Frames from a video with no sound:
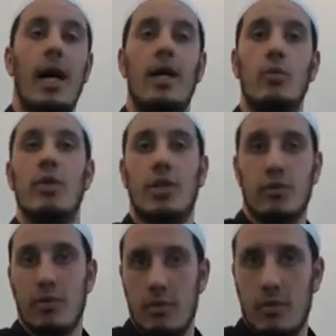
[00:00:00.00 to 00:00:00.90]
And
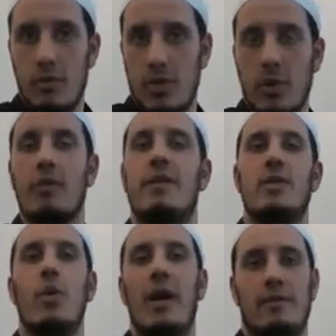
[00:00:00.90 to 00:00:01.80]
which which one of
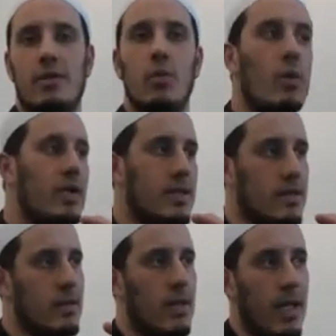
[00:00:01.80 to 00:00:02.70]
his wives was
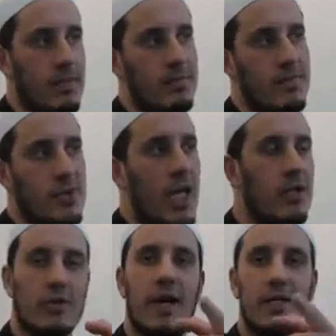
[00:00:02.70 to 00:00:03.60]
um,
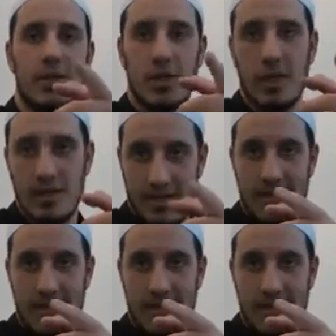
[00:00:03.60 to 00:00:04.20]
jealous of Khadija?